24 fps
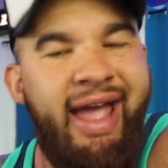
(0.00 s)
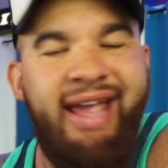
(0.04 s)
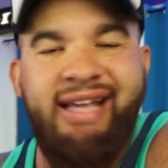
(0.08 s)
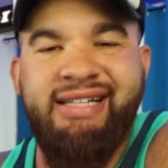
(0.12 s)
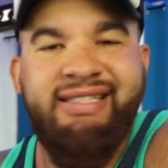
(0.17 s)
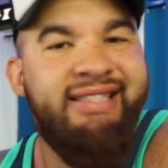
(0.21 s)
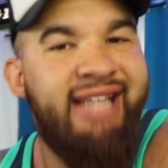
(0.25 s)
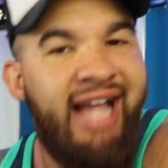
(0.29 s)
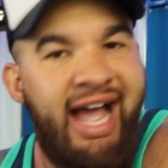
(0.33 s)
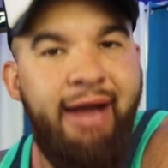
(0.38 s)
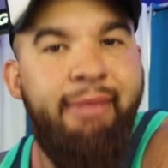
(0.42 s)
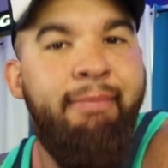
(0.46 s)
It's
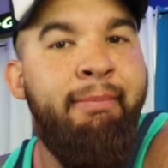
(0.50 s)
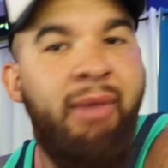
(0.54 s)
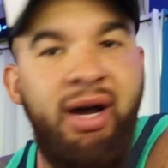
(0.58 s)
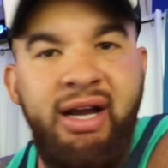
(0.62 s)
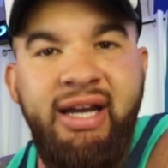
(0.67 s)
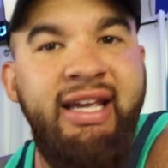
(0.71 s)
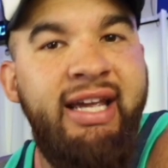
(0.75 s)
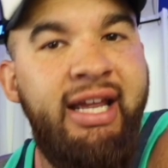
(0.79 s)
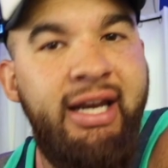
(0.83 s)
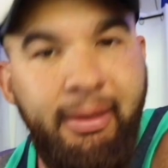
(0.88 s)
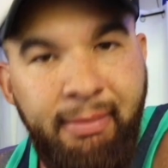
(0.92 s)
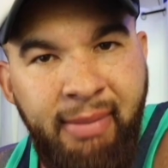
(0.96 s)
not
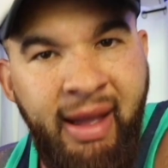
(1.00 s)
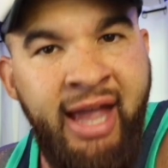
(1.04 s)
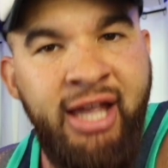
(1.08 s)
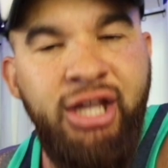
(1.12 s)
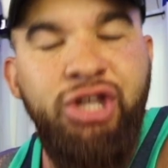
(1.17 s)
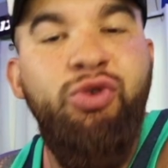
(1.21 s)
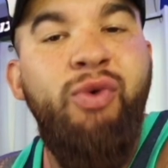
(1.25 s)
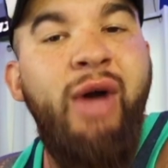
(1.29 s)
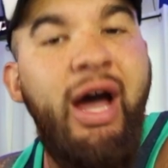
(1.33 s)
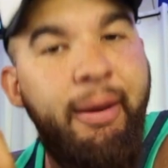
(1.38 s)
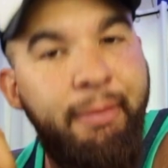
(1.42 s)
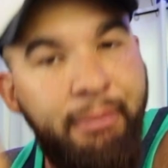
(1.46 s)
money in the bank.
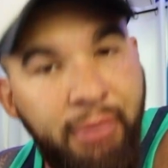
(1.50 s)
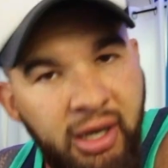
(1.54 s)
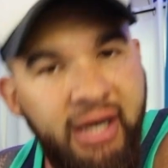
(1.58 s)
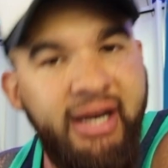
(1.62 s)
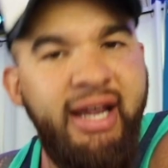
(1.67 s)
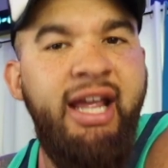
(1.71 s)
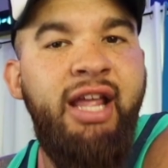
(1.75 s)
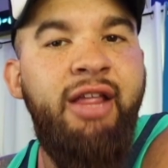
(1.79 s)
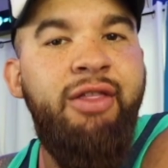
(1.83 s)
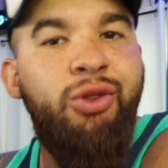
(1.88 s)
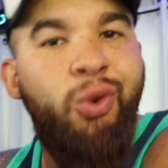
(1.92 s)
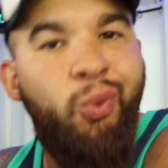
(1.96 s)
You got to put
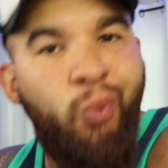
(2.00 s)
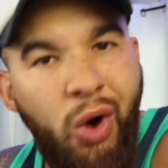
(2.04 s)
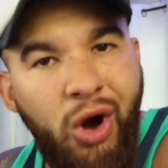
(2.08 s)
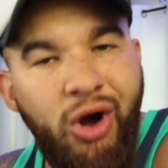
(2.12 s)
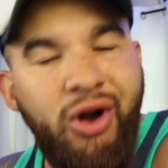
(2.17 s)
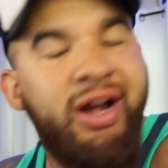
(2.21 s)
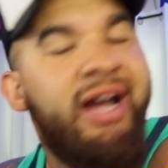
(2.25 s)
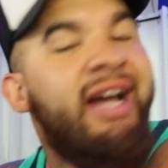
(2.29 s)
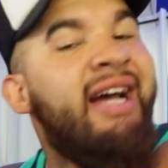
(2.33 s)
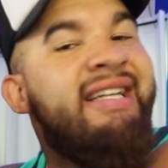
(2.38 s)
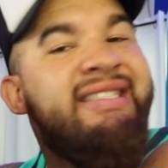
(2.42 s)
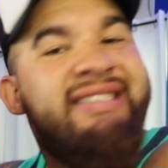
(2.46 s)
in the work
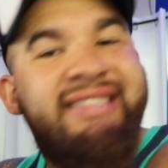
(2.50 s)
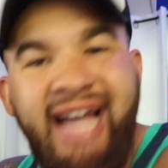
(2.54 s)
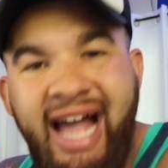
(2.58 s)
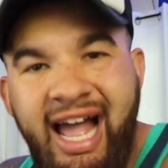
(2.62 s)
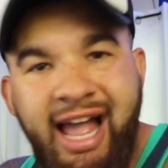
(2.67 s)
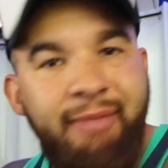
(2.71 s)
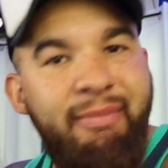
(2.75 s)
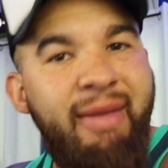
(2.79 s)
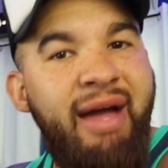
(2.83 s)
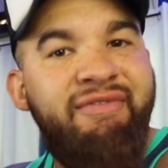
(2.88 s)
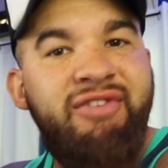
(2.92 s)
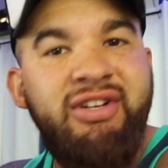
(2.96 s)

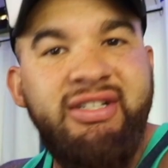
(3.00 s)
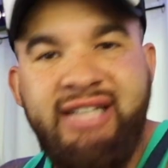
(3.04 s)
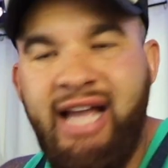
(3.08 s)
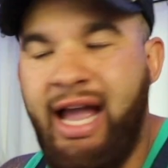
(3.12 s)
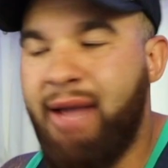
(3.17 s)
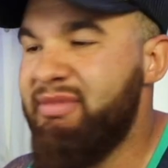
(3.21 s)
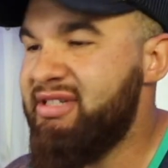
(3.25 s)
time after time.